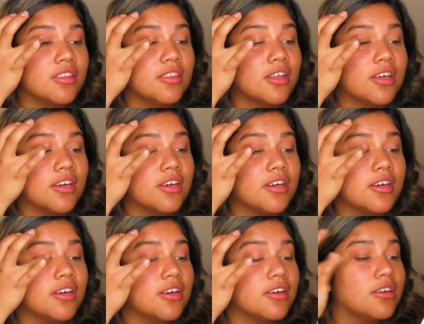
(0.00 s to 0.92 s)

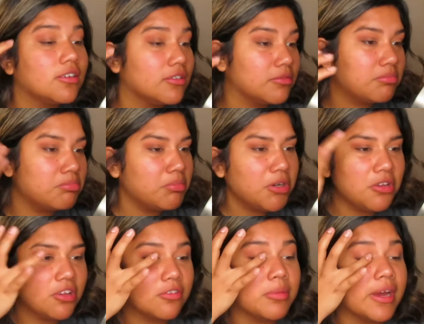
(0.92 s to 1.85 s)
the
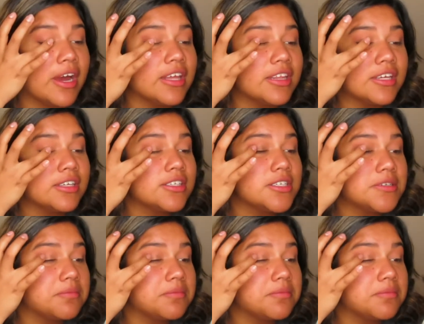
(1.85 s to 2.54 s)
middle of my eyelid.